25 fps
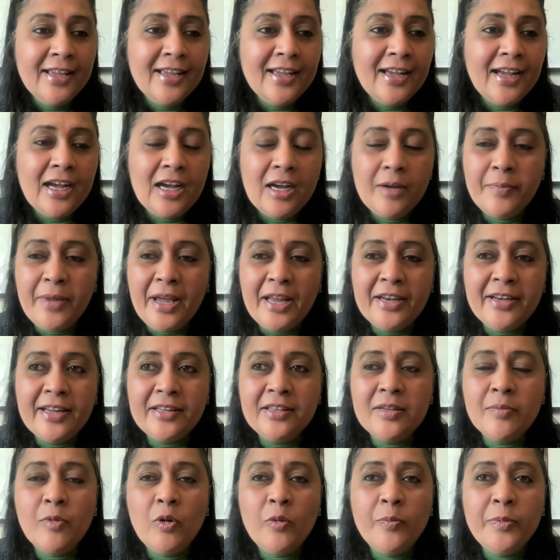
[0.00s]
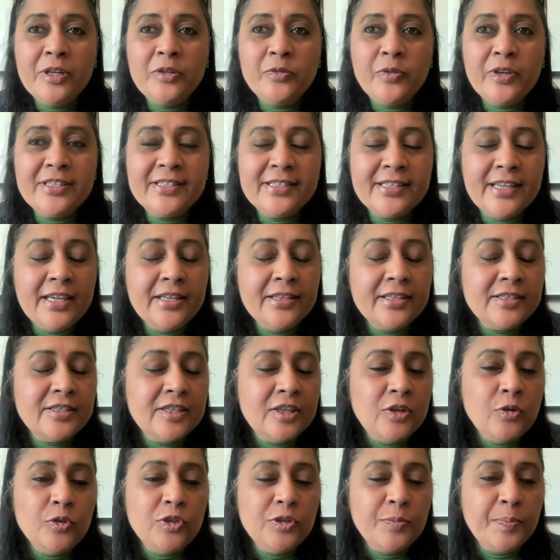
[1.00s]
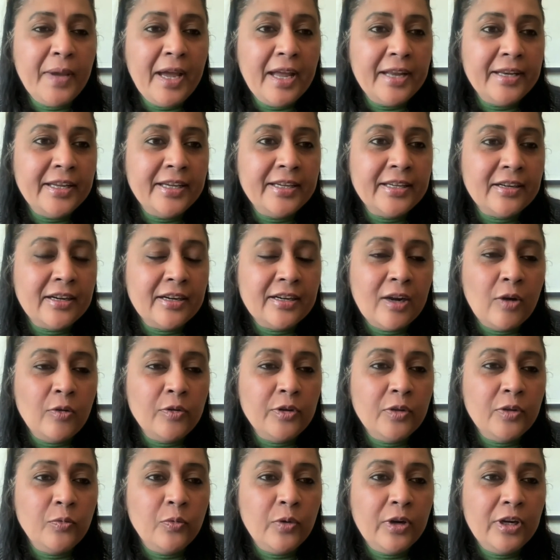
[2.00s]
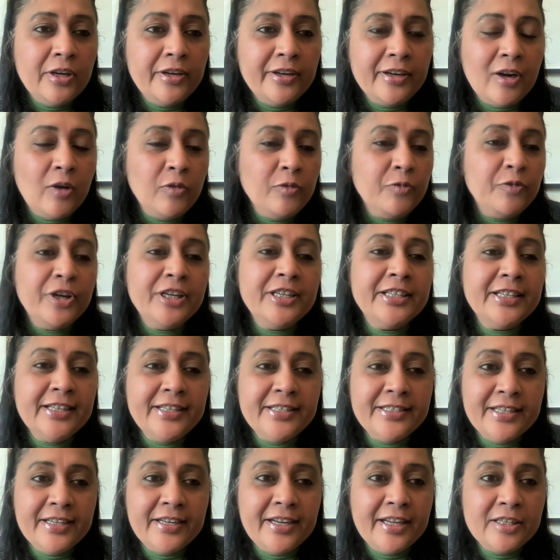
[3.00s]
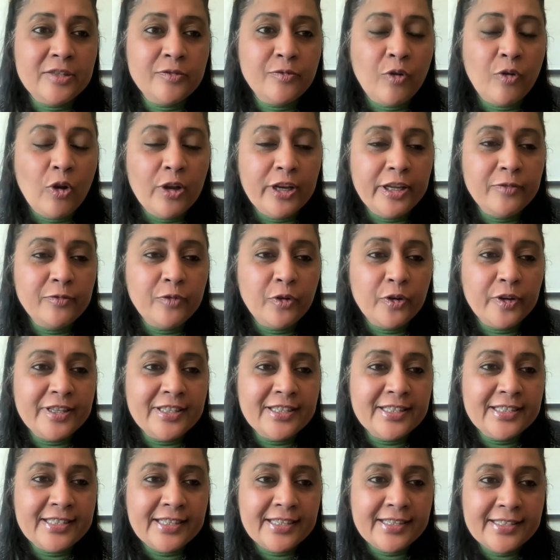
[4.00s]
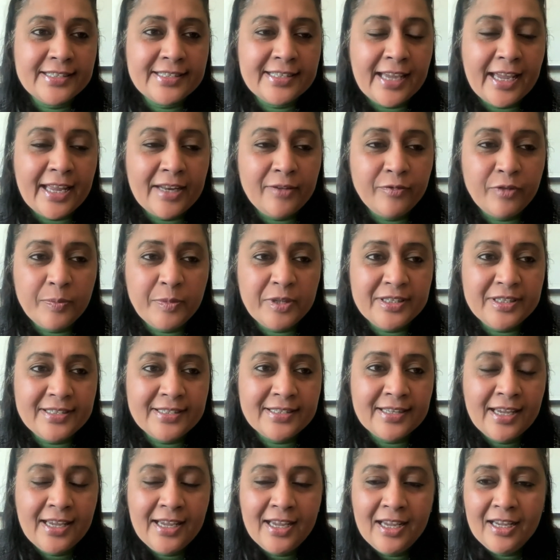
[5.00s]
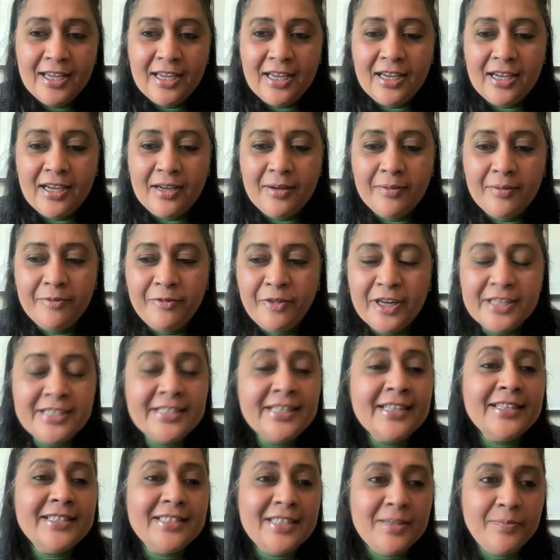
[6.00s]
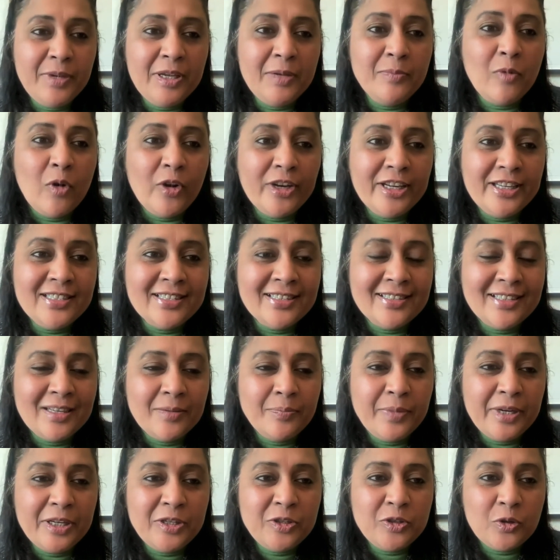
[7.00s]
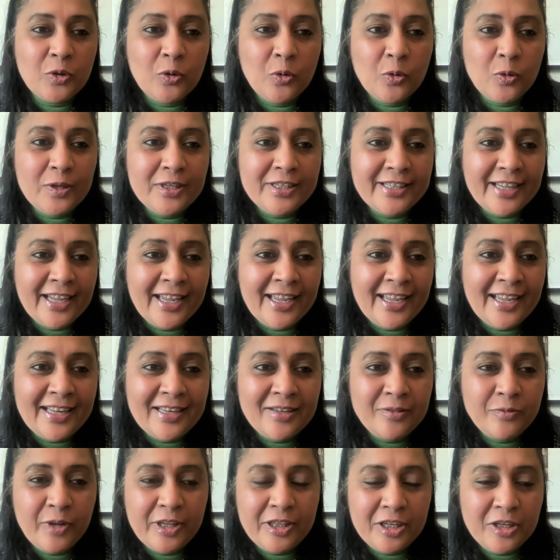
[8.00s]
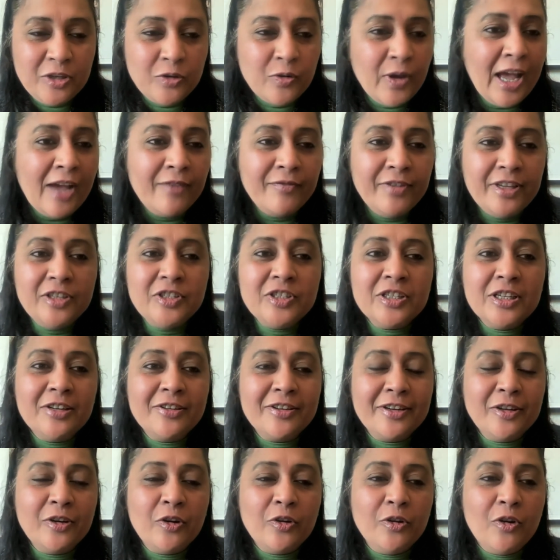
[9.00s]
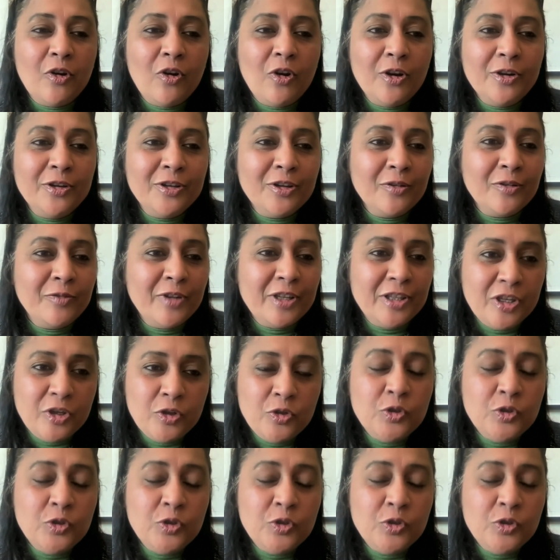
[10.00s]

And at the moment, we're seeing this huge panic around the world around fertility rates falling, for instance, and women's fertility being monitored and patrolled, and whether you're having children or not, or whether you're